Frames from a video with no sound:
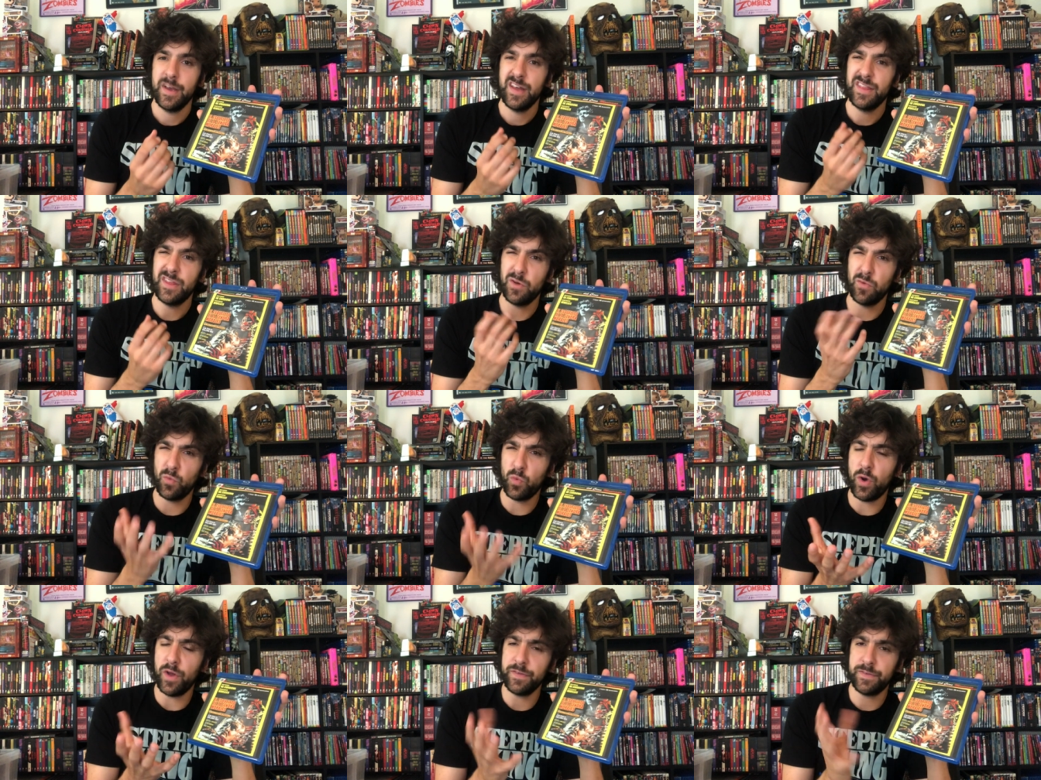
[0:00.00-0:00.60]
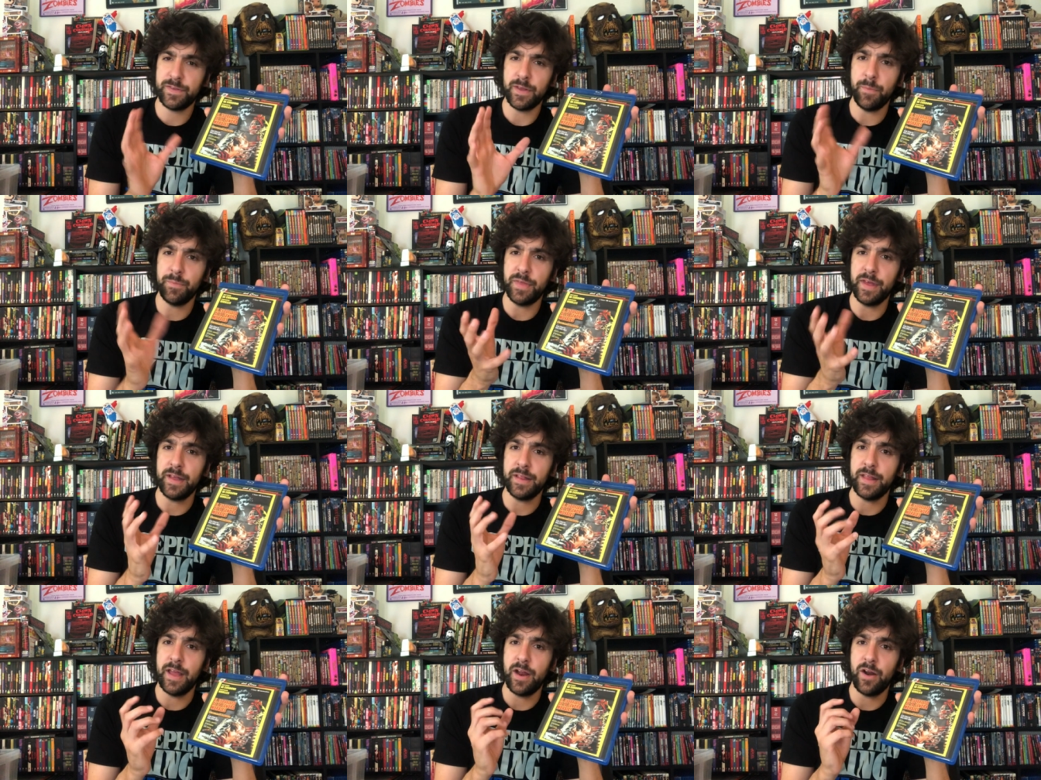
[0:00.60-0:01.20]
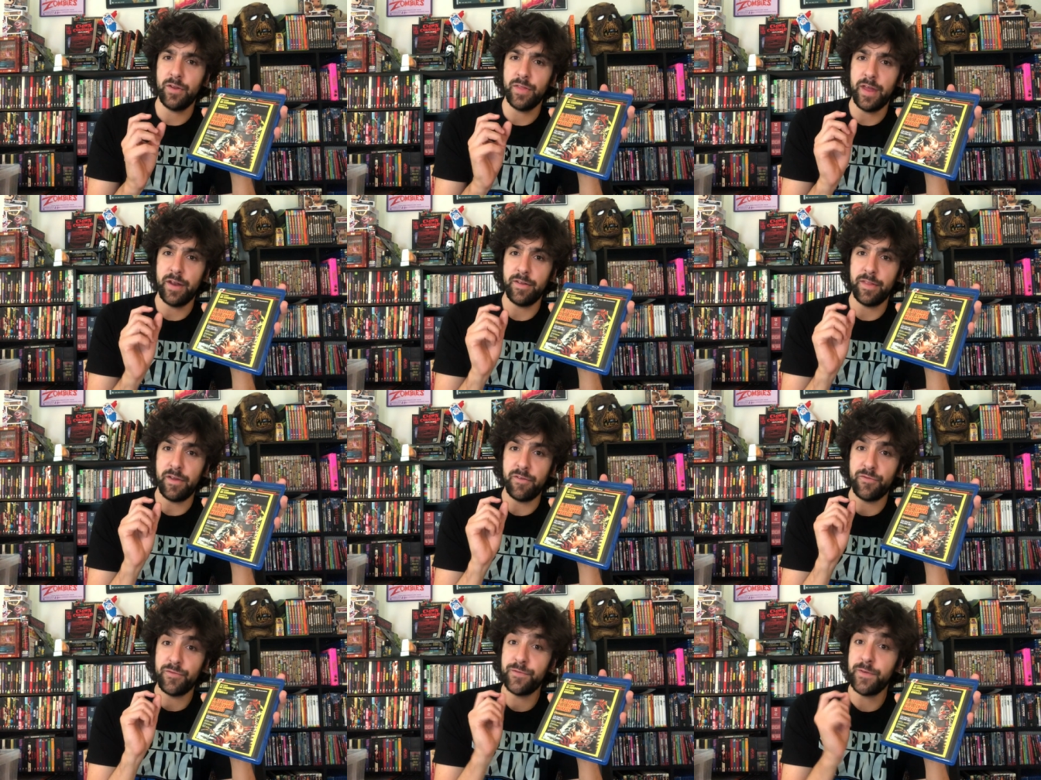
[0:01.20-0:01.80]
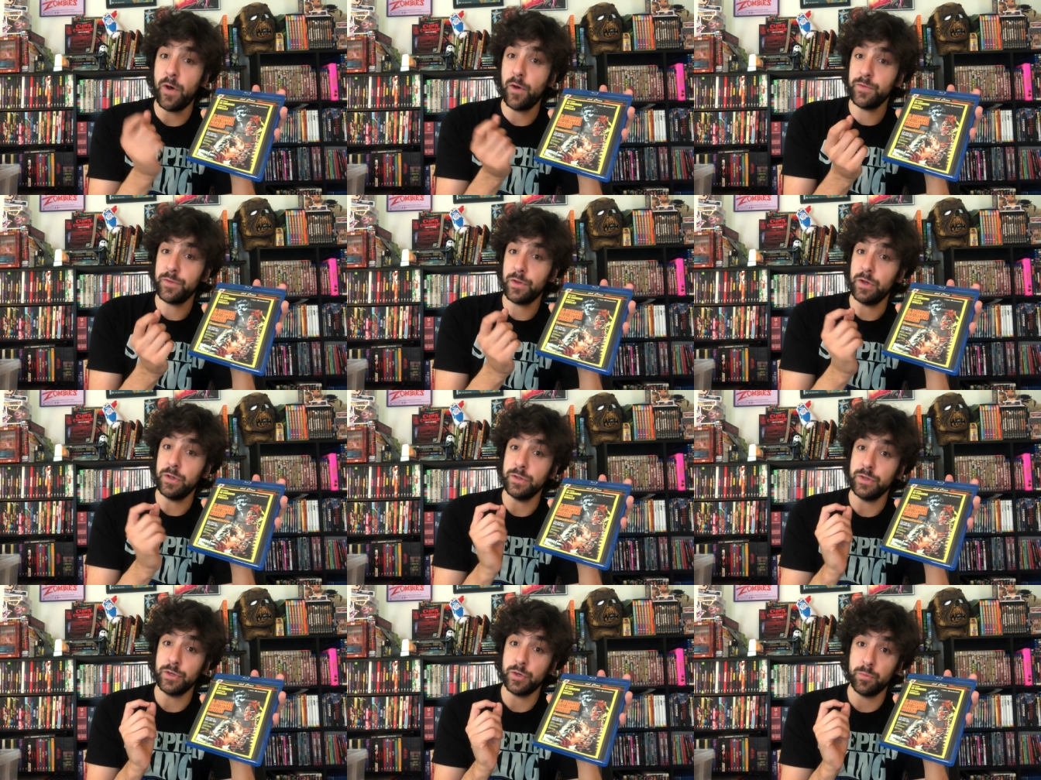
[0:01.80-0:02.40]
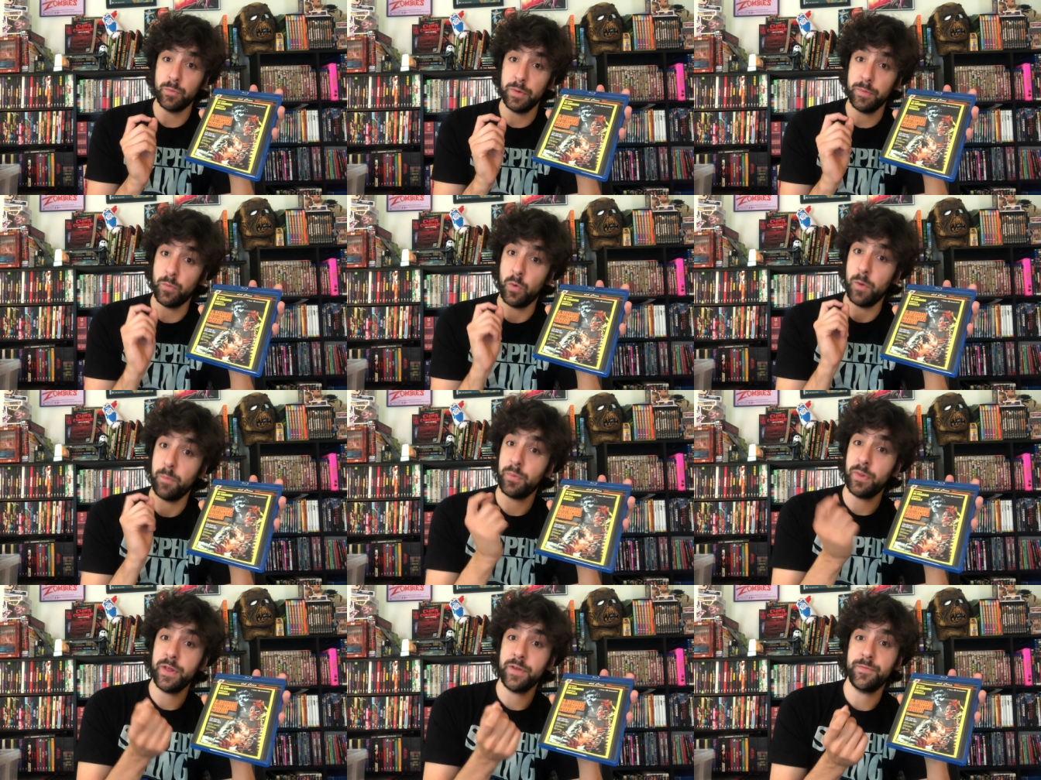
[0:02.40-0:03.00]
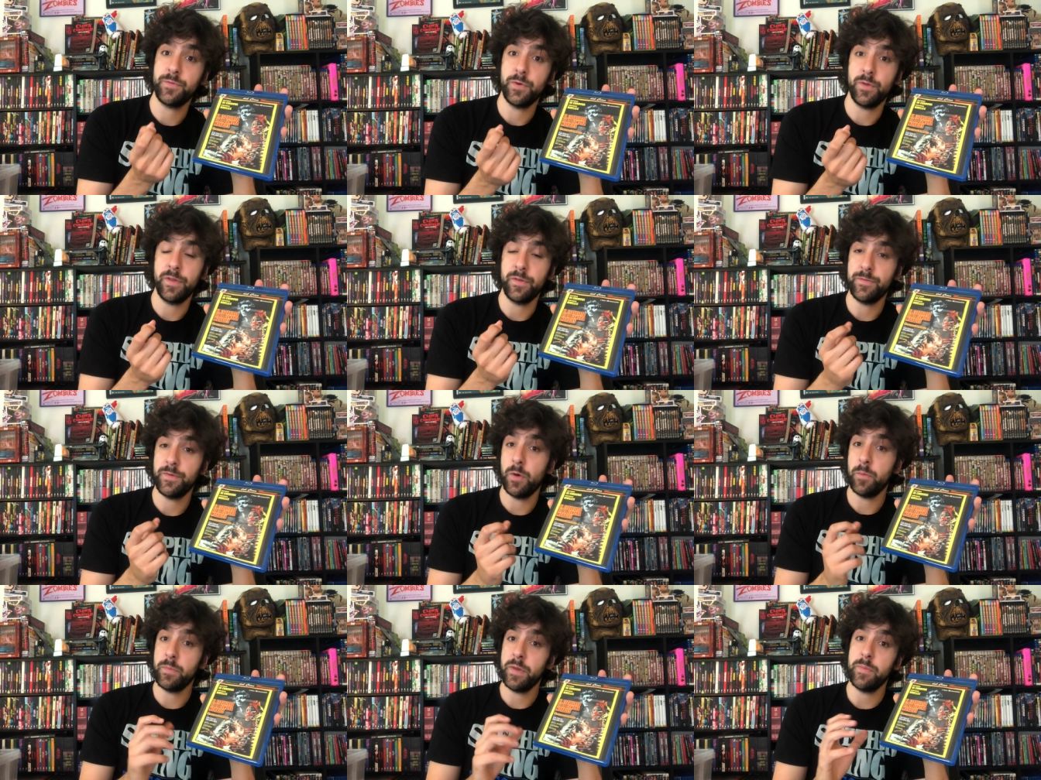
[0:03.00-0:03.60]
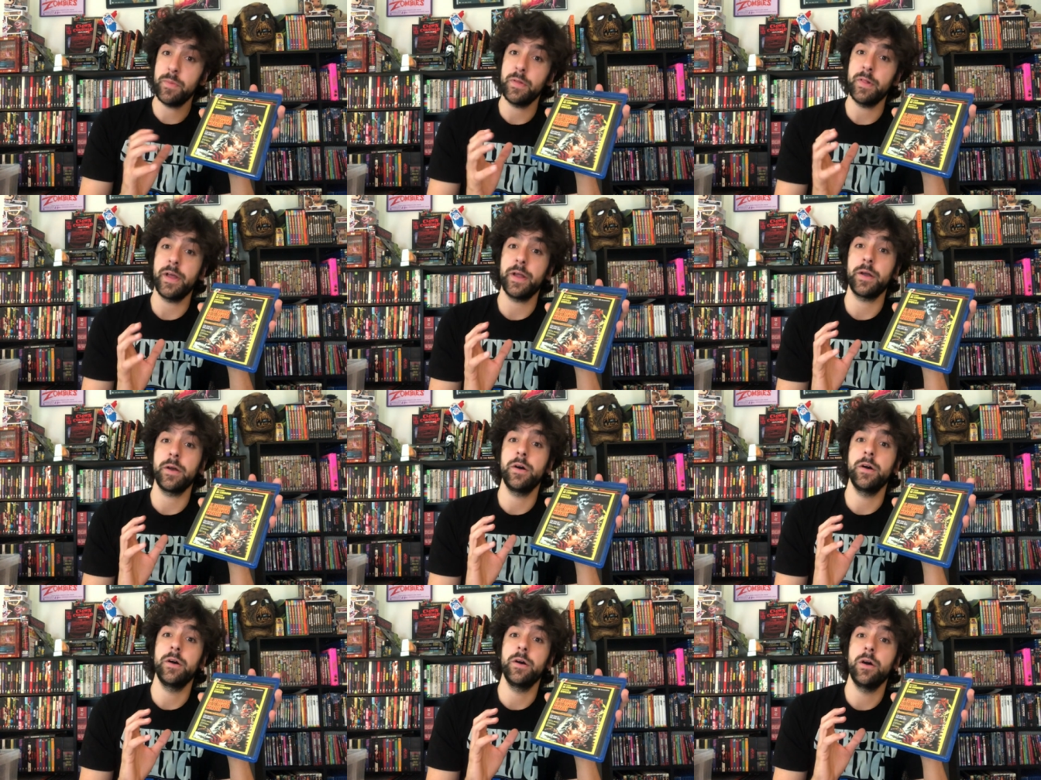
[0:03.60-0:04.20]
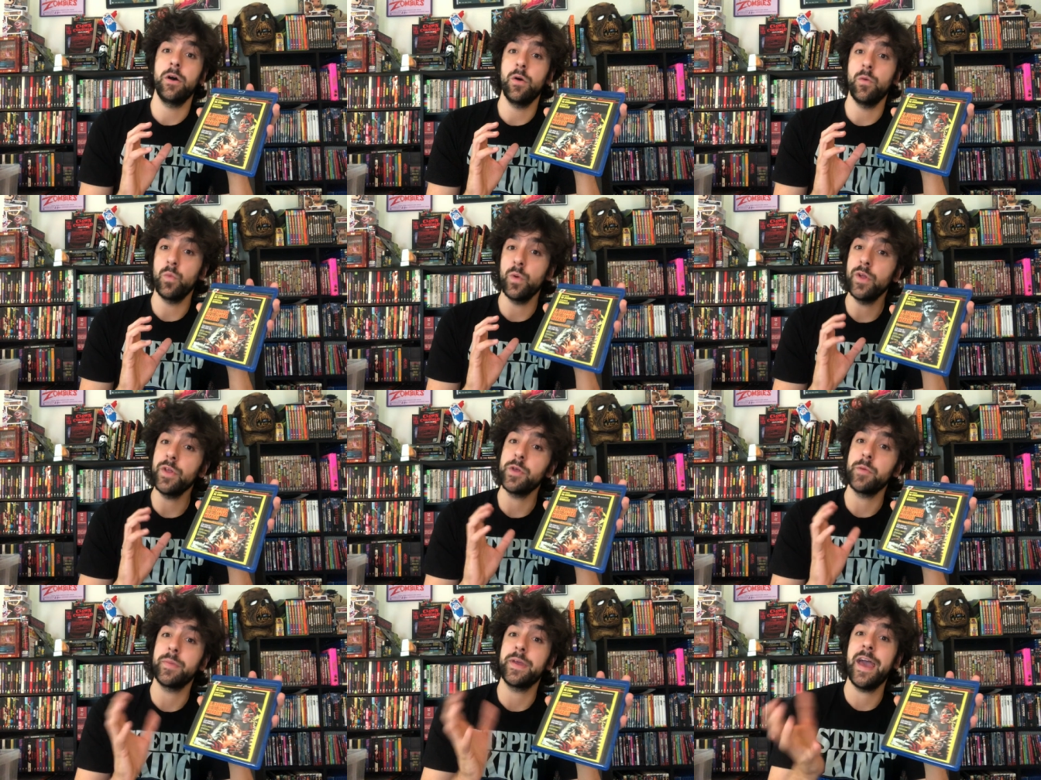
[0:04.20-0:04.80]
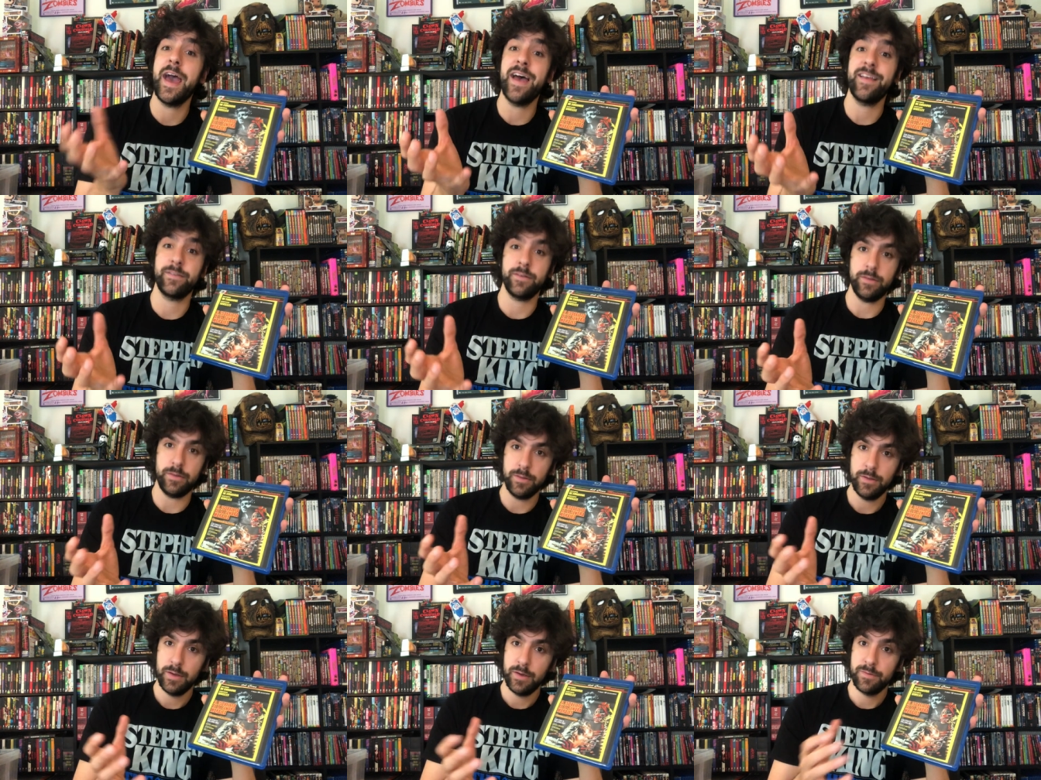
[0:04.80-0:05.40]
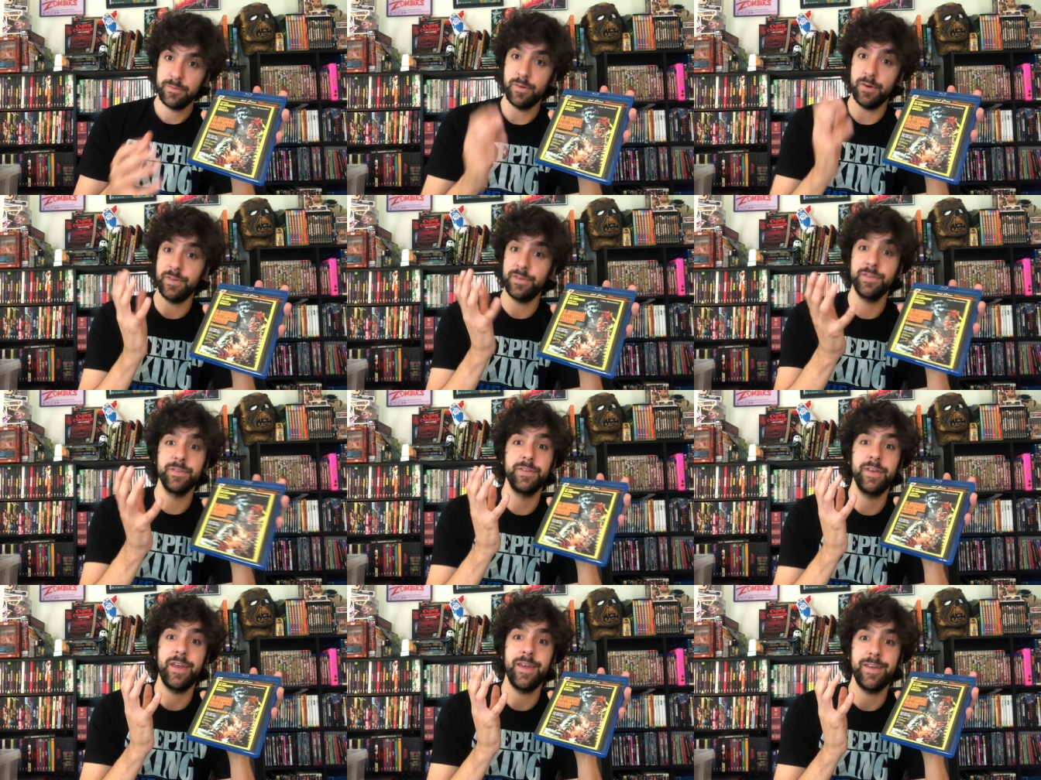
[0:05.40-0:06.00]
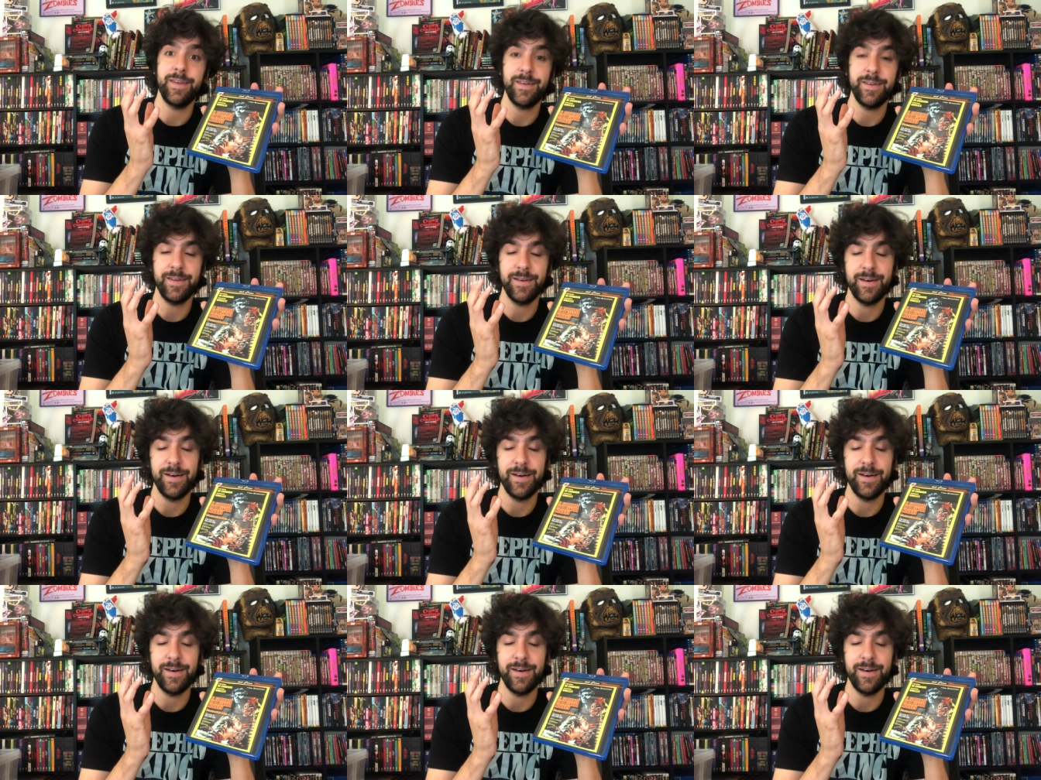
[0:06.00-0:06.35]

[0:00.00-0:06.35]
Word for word: There was something there that, that felt a little bit more playful, that felt maybe like a, a William Castle versus a,